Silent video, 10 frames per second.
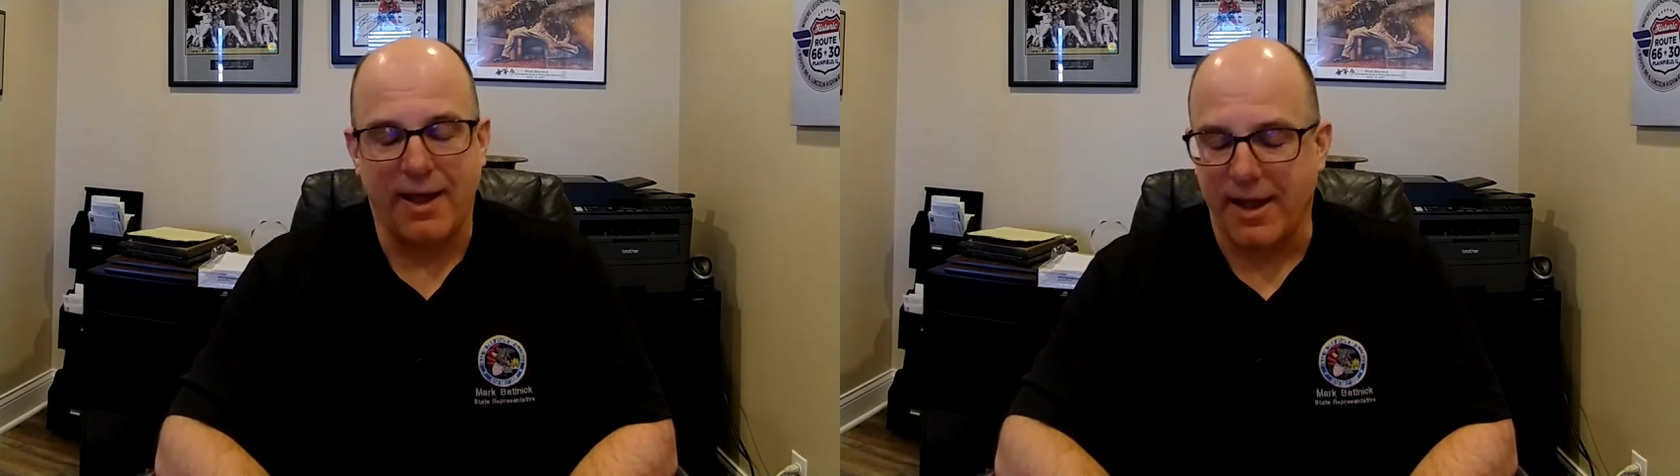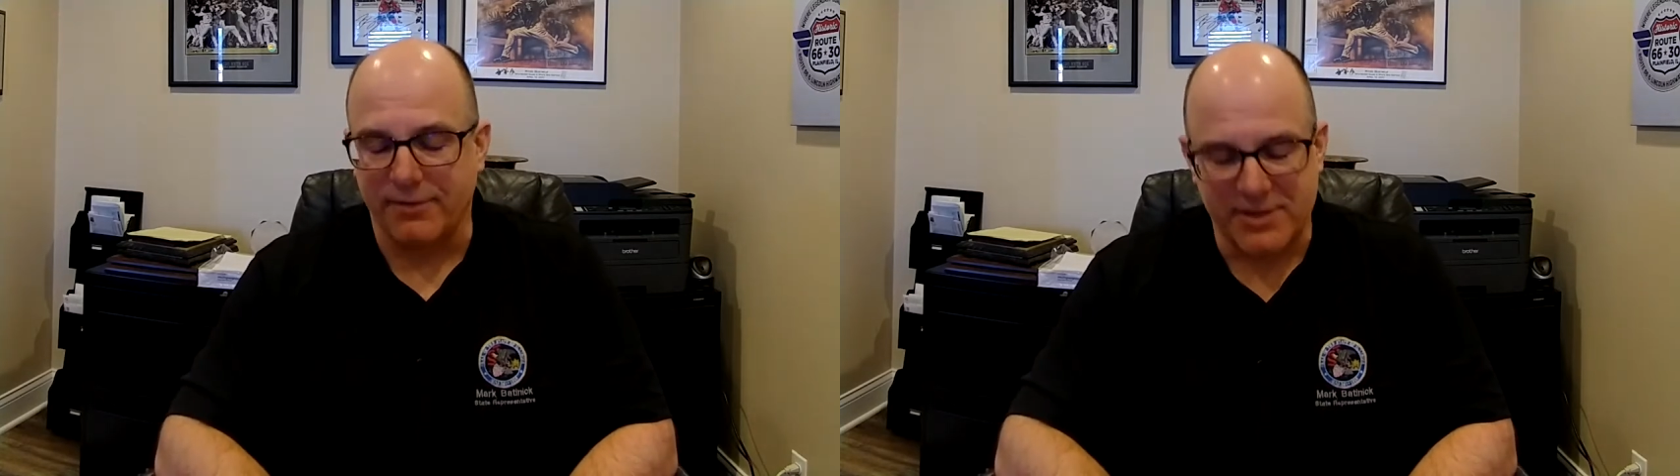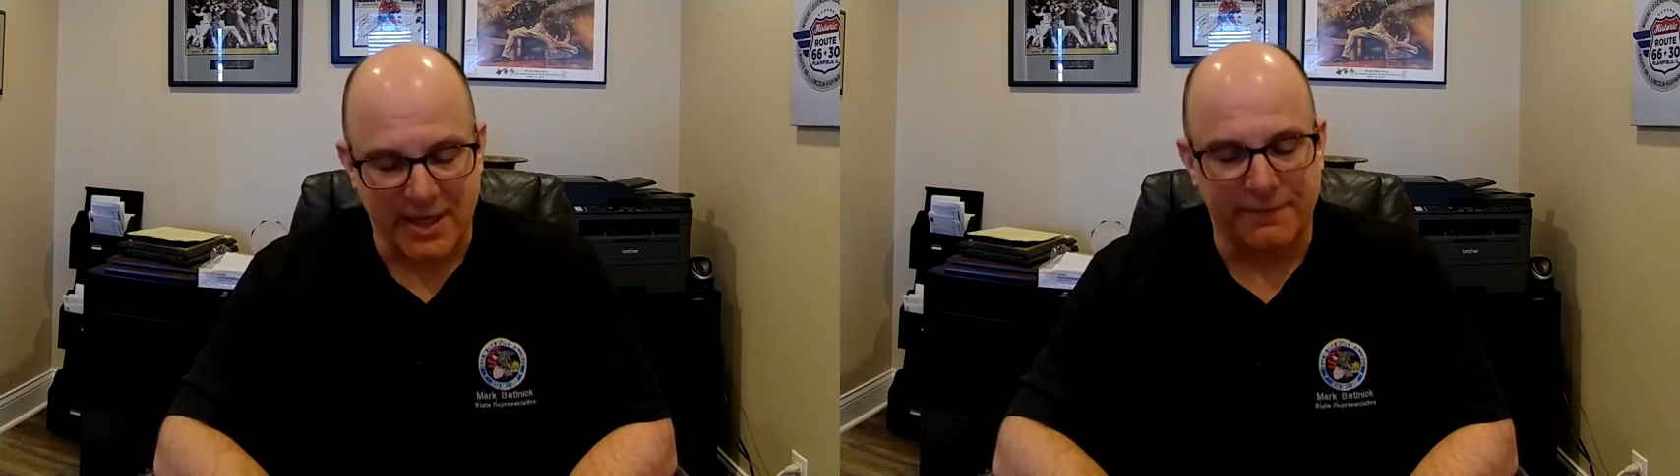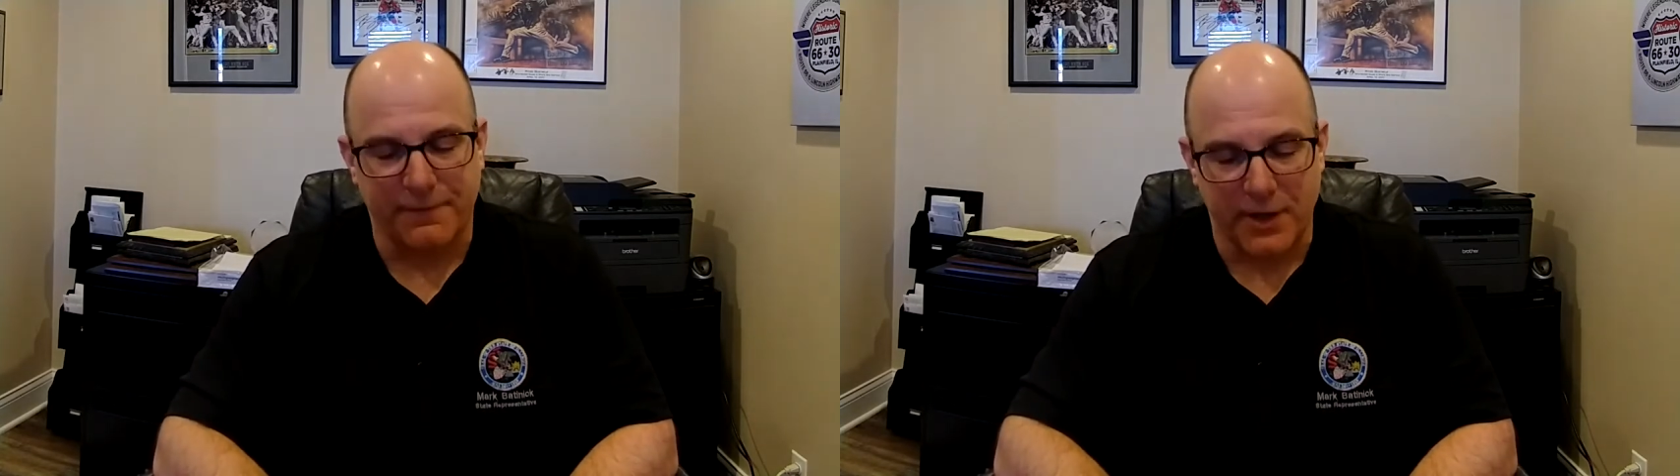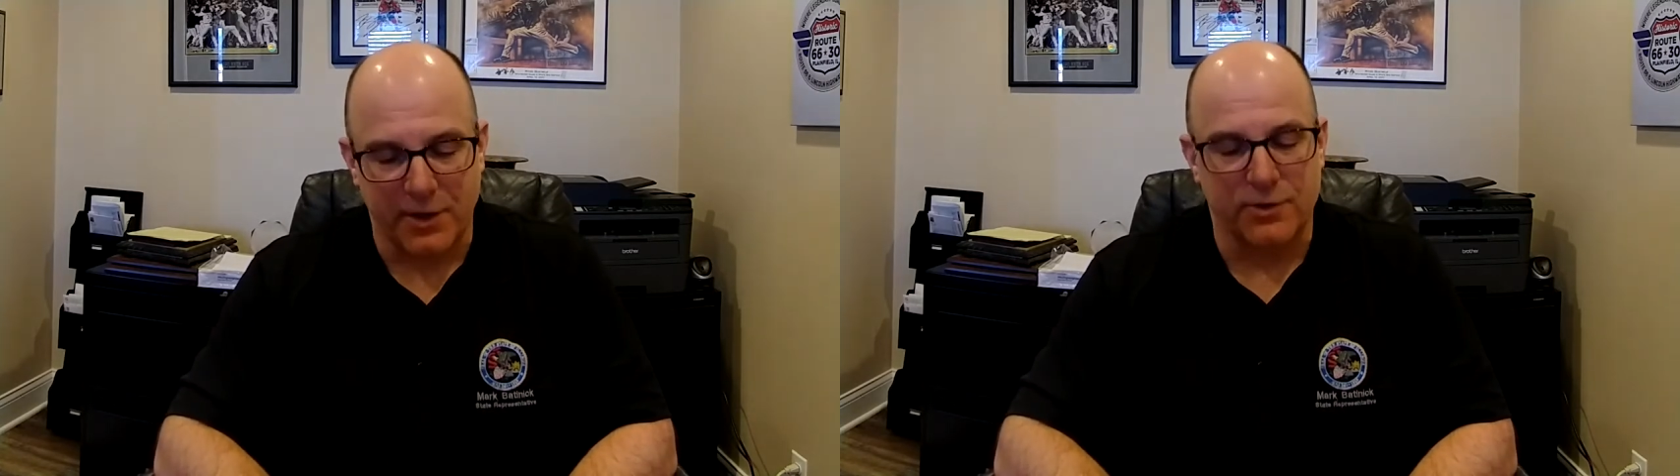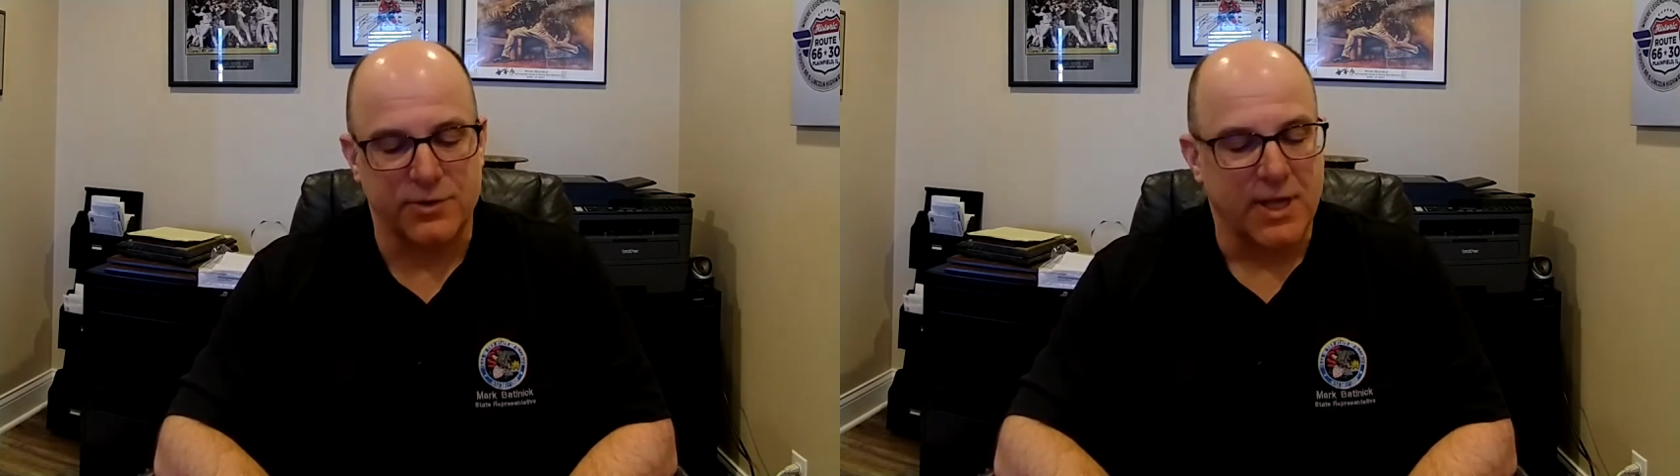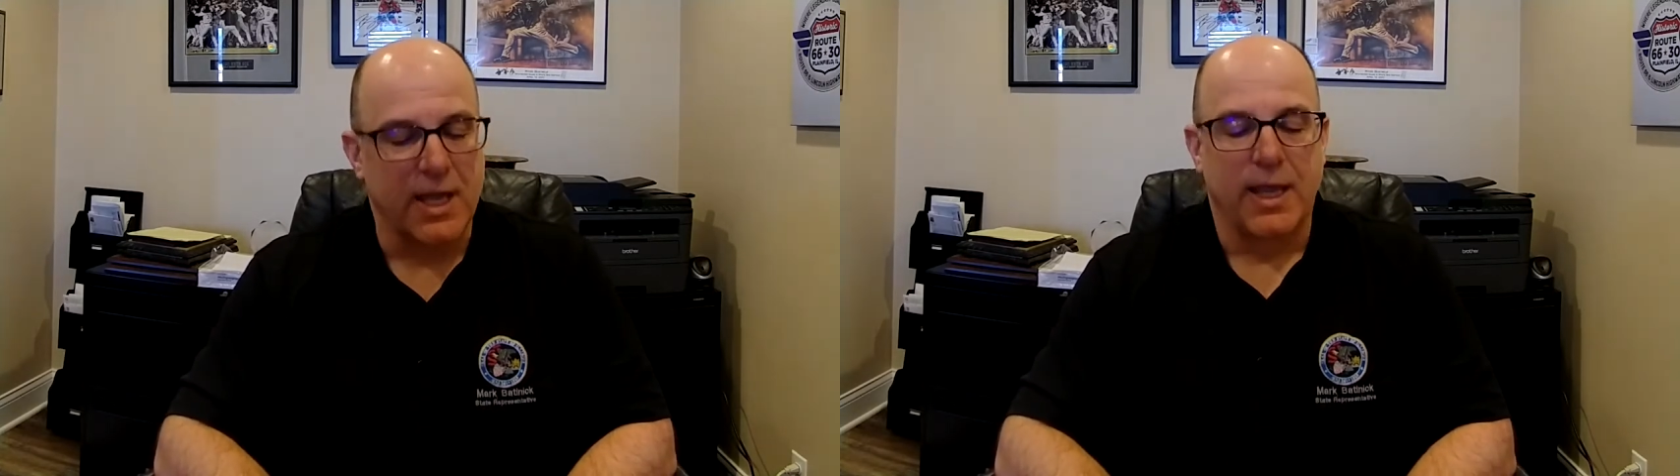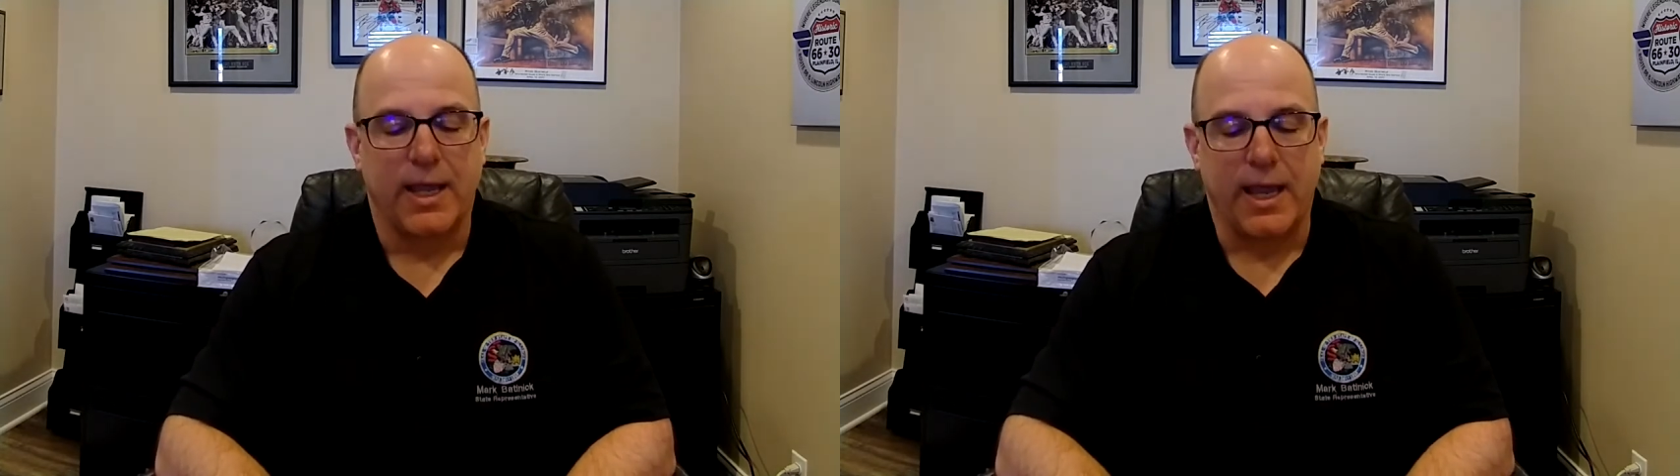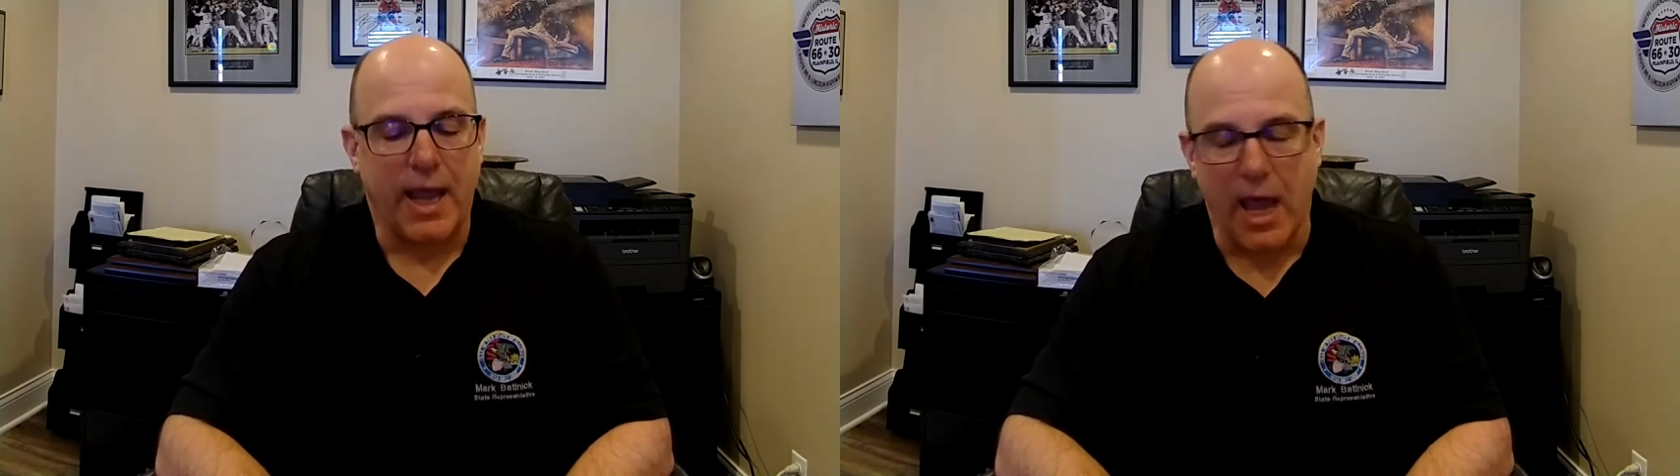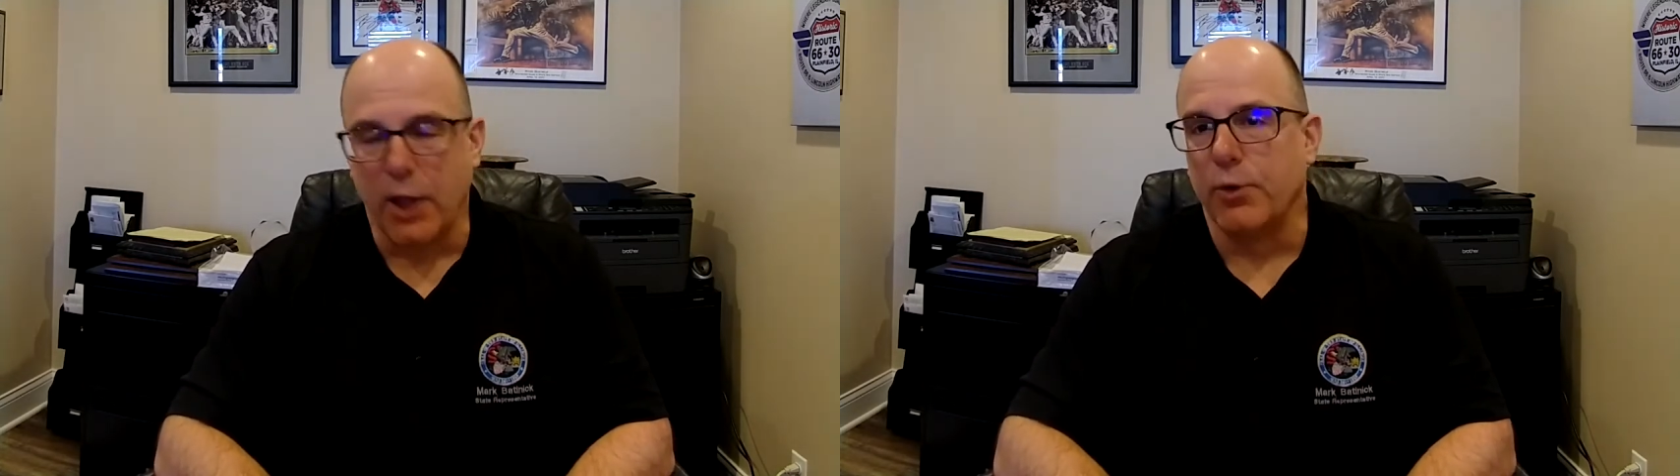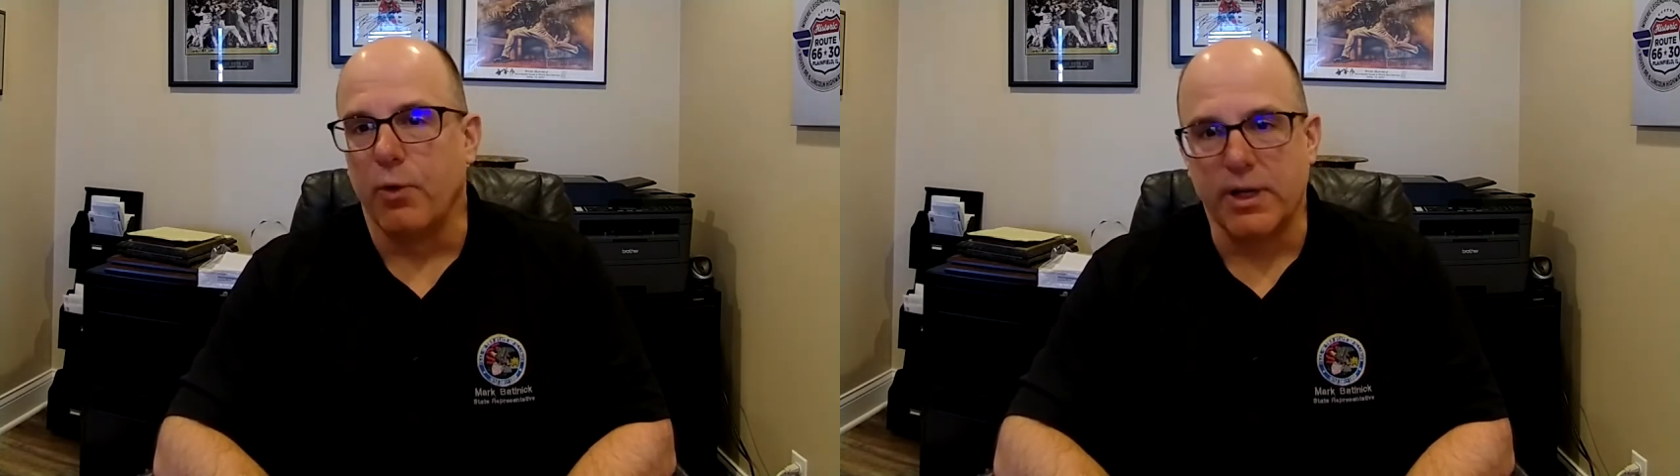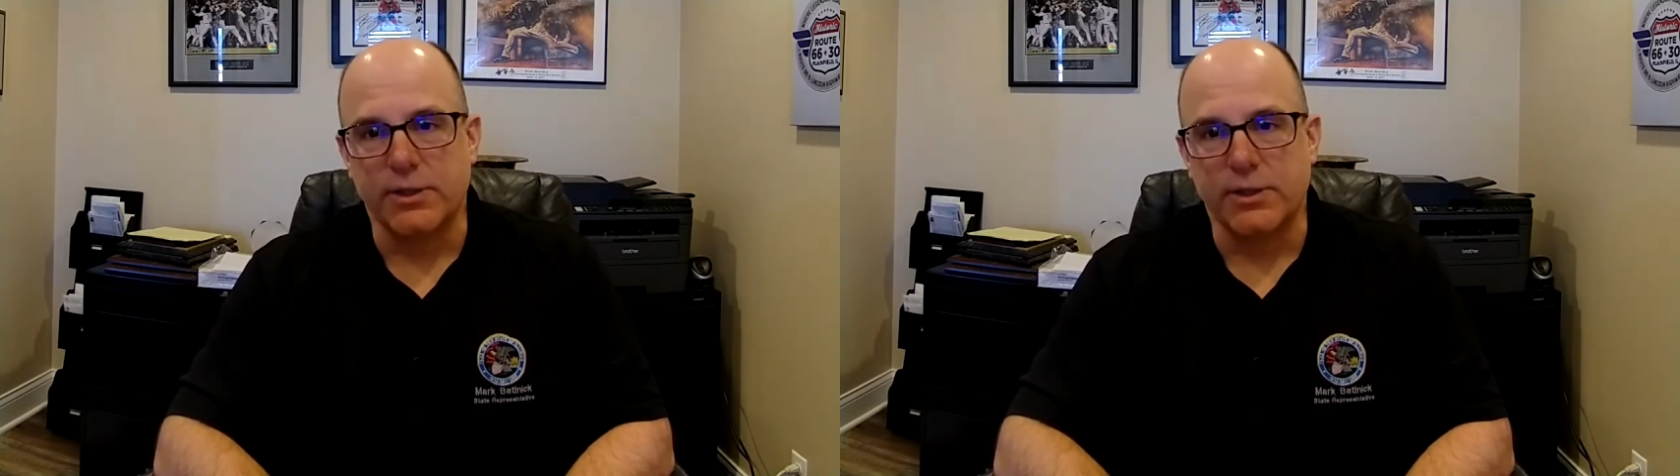I've said it for years, Illinois